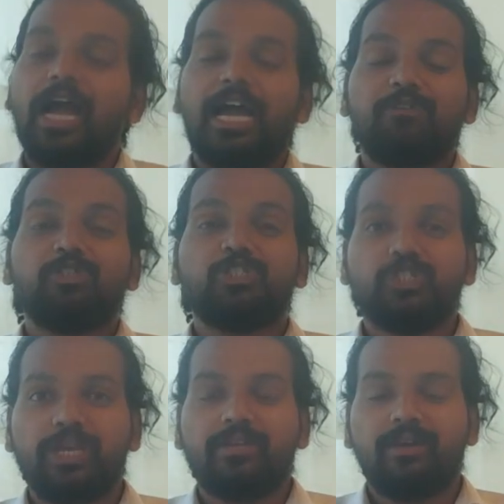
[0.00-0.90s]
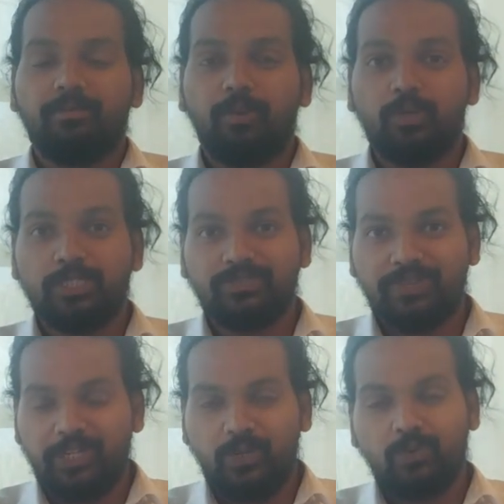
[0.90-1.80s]
I will share a bonus
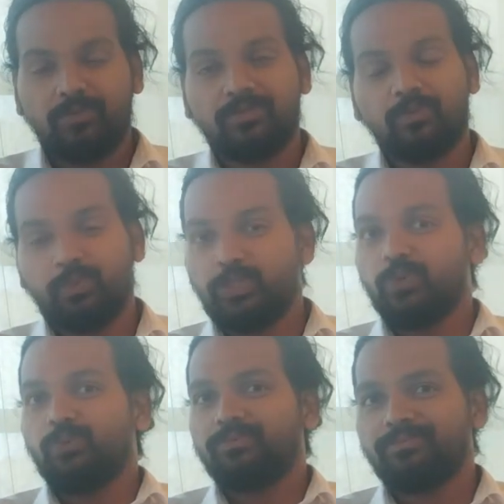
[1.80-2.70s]
video with you.